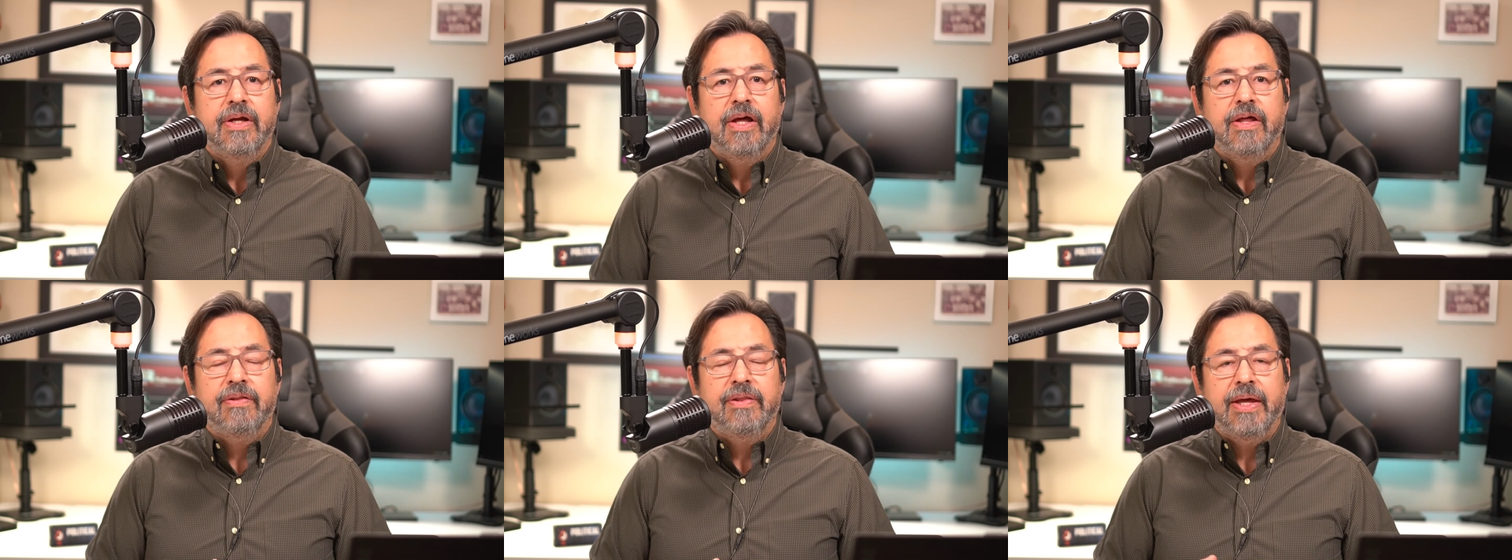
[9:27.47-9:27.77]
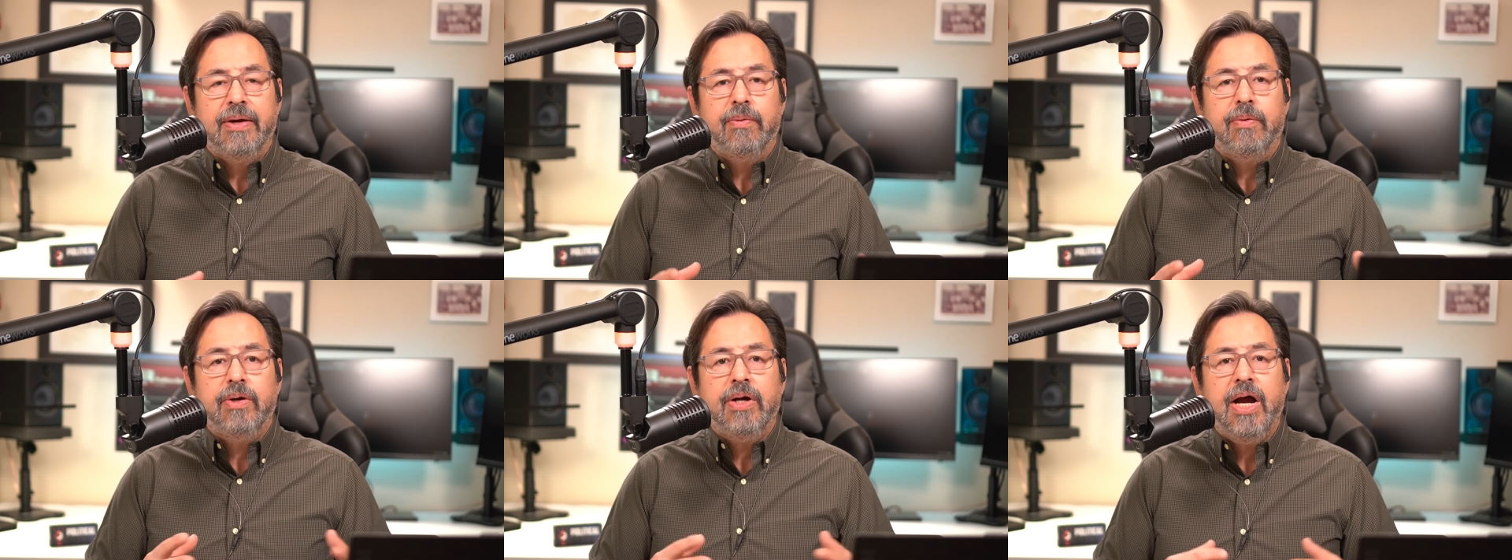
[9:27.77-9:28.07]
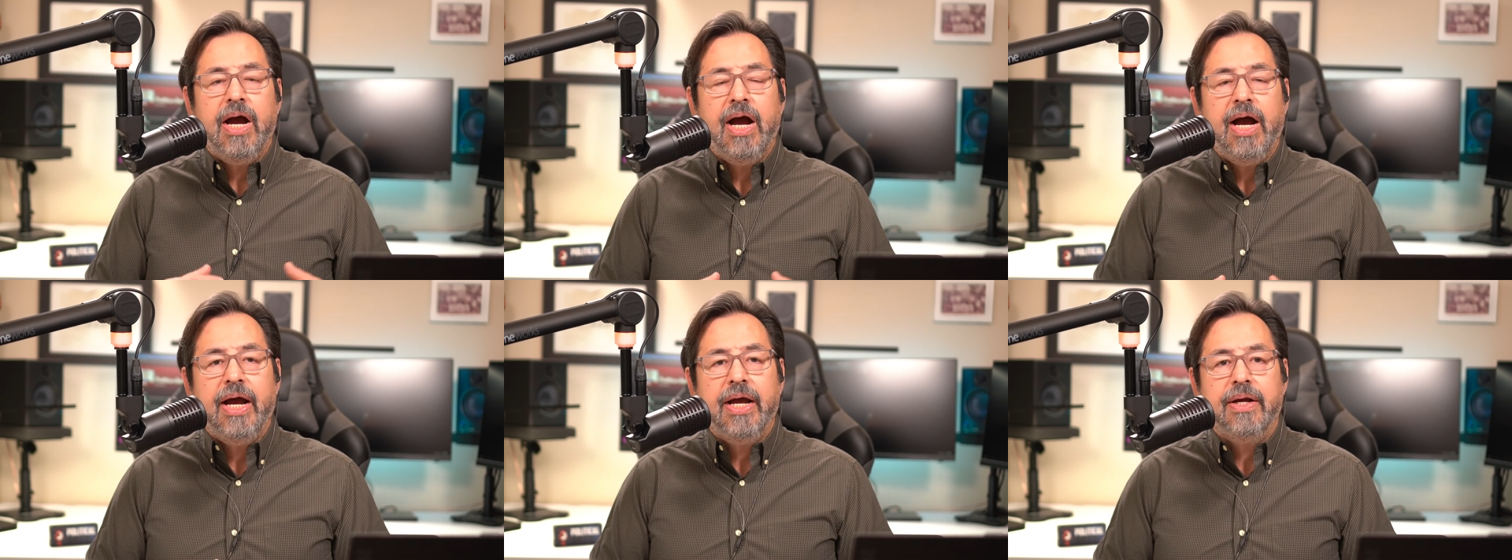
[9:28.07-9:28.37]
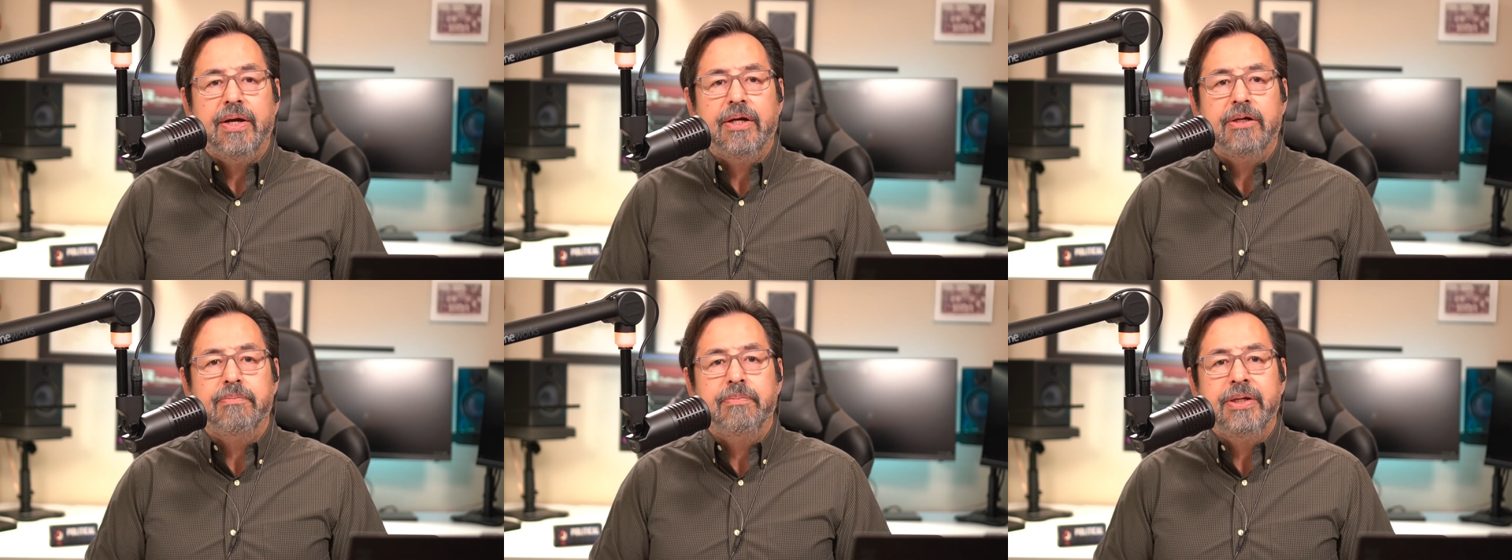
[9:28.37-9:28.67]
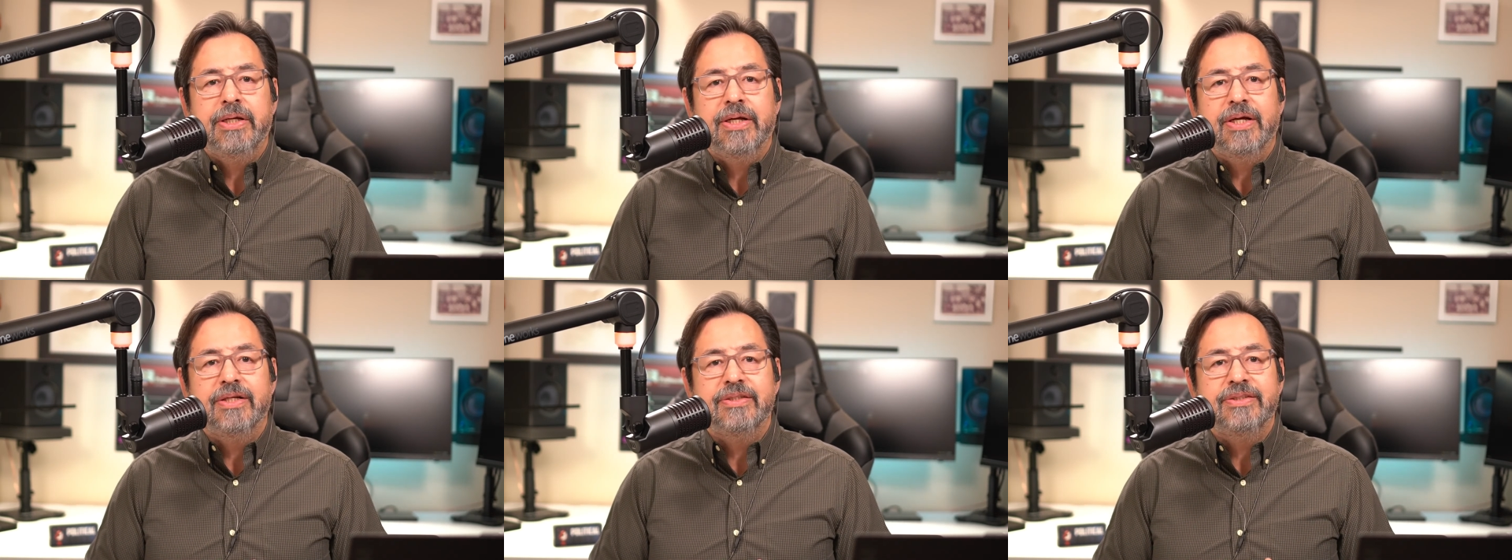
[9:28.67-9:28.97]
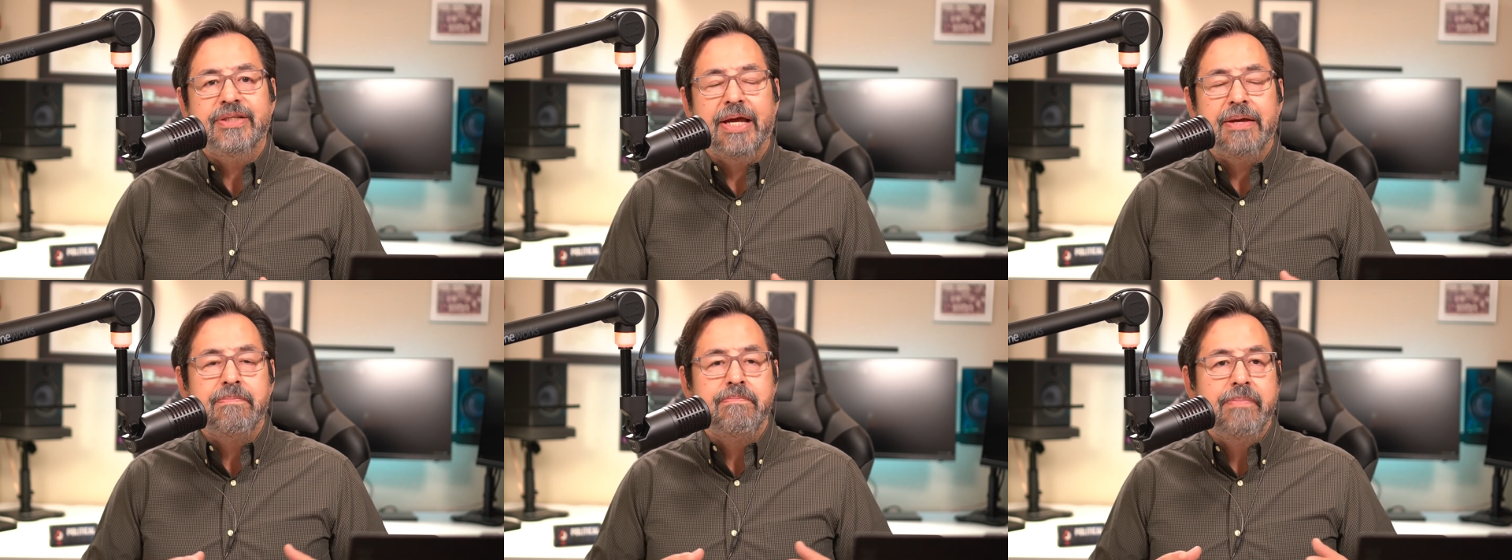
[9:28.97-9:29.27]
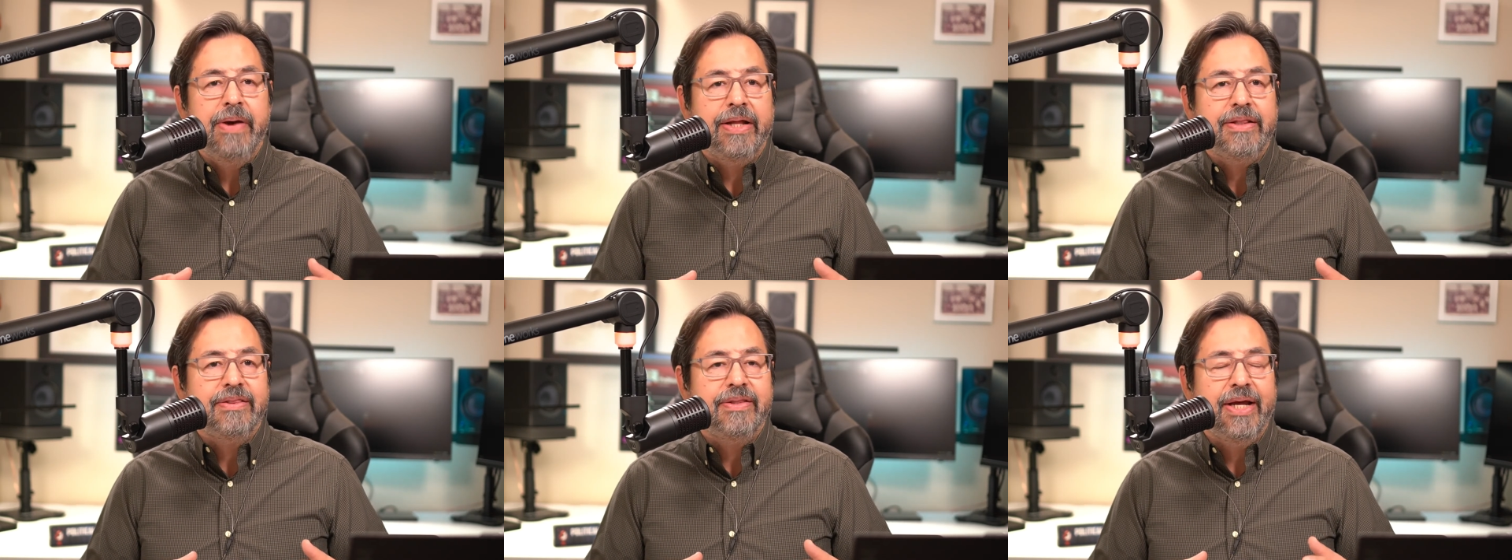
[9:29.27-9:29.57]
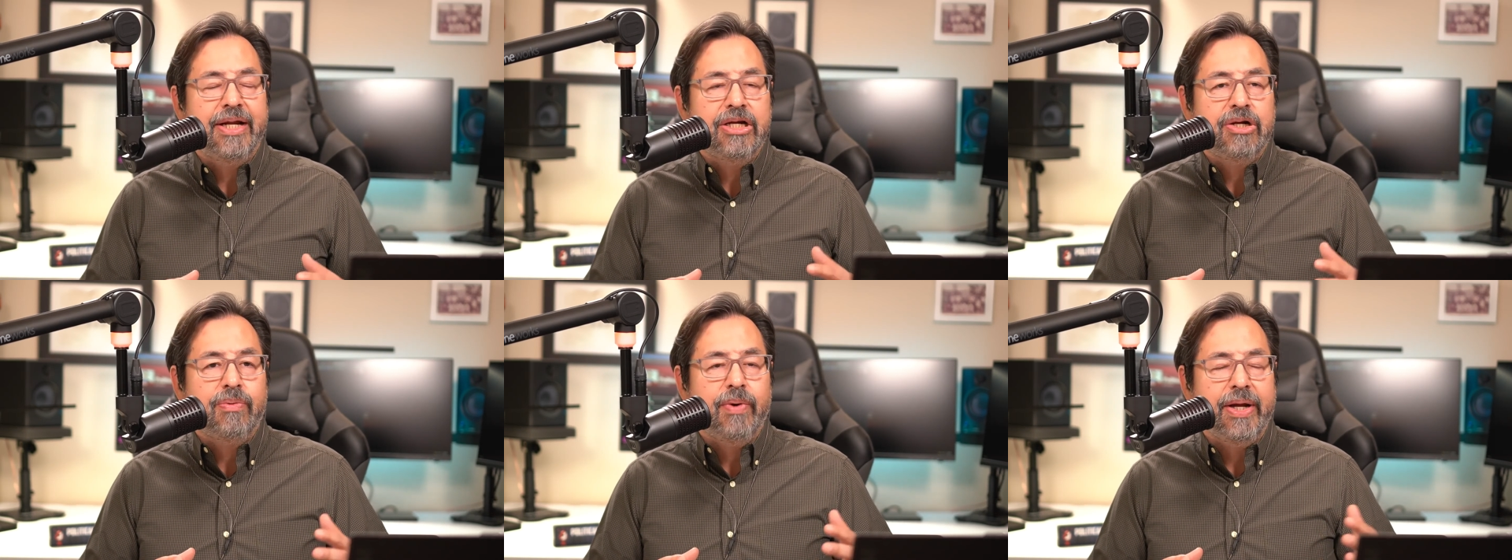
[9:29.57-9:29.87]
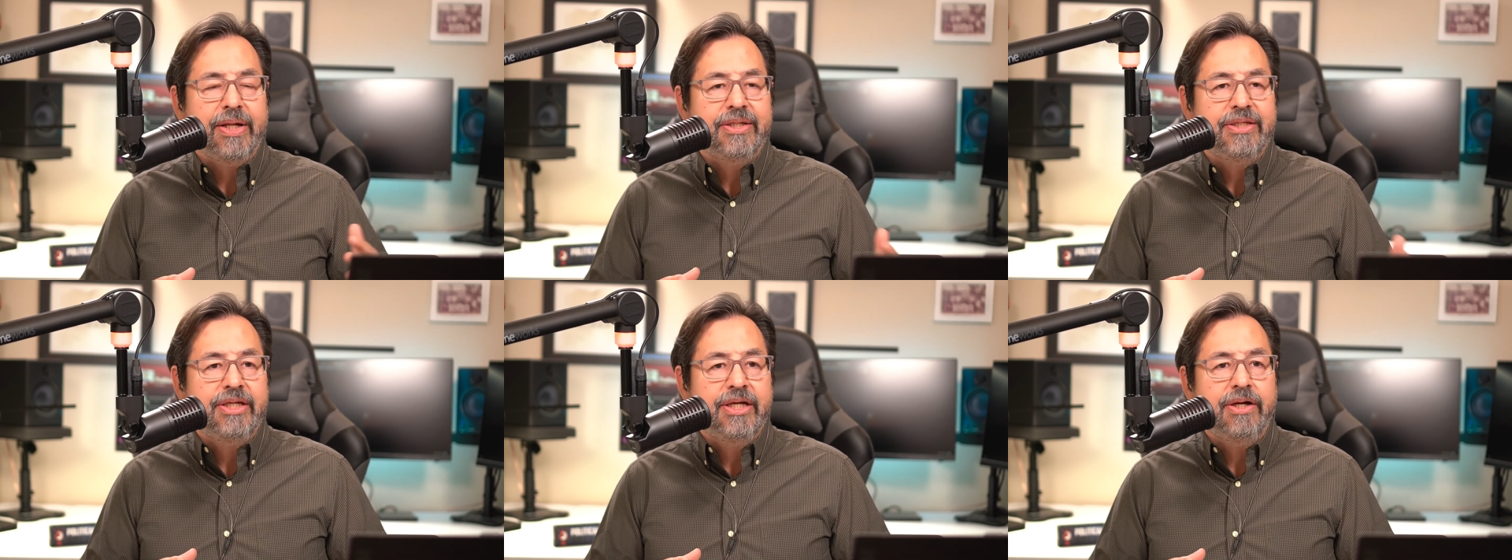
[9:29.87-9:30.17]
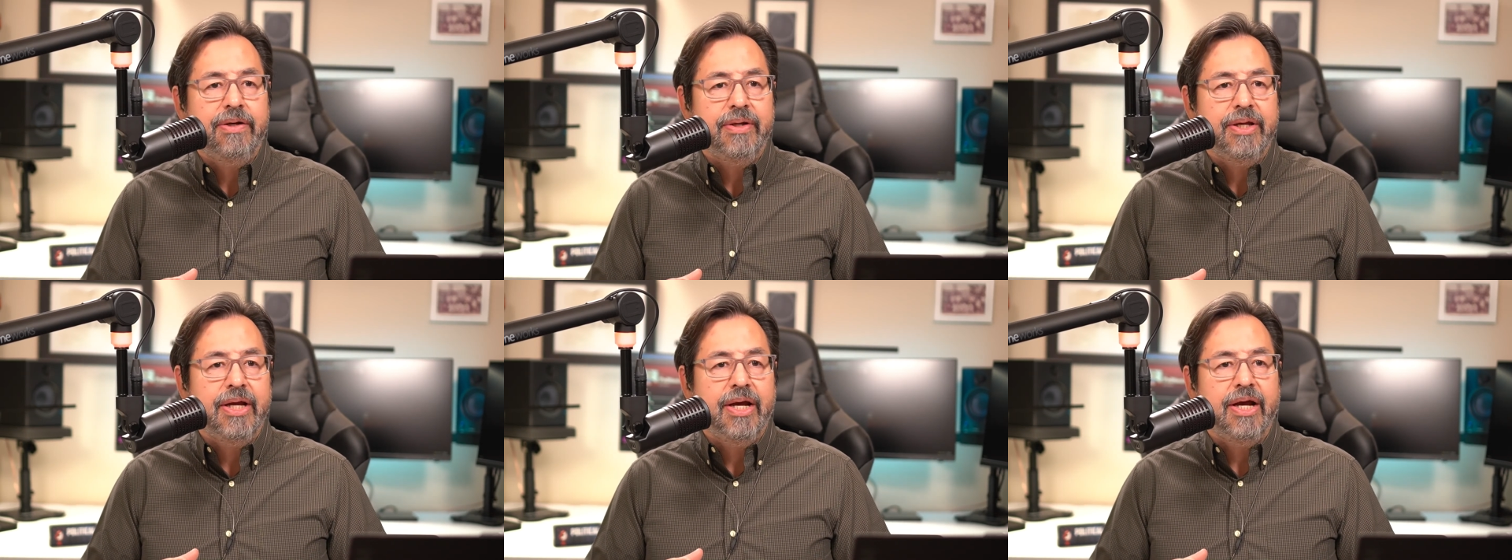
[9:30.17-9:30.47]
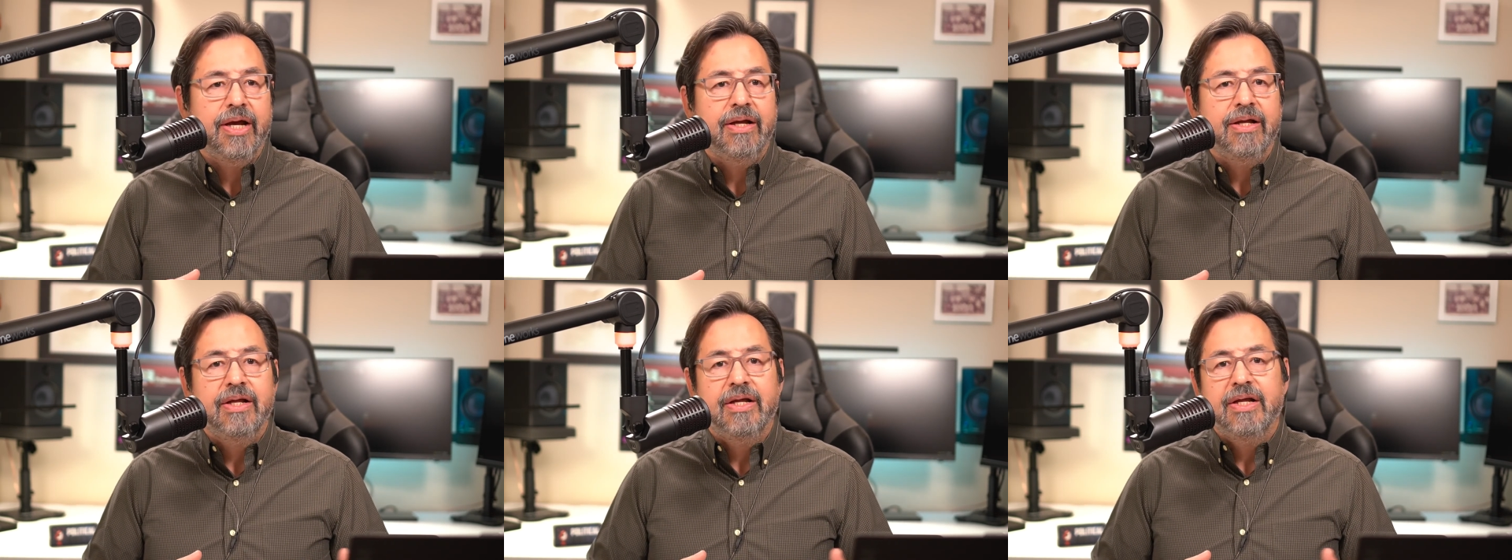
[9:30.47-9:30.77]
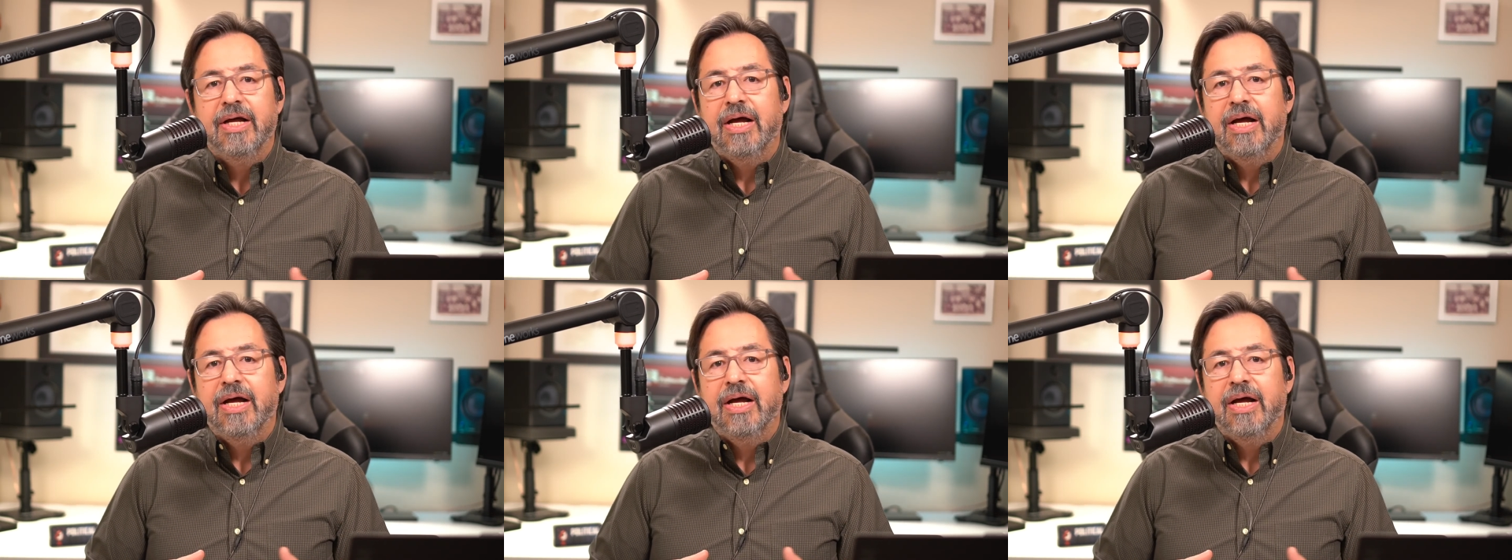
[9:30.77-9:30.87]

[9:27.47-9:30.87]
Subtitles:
they were hired because they met that criteria